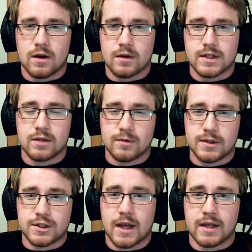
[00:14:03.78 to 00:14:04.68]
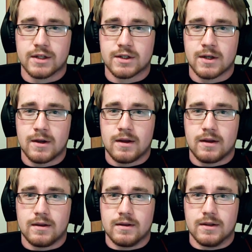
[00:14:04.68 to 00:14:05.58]
artillery change
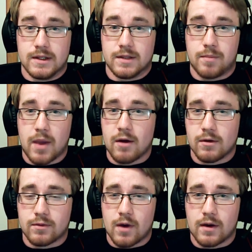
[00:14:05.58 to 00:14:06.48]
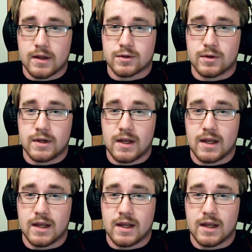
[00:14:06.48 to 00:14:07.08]
is apparent throughout history.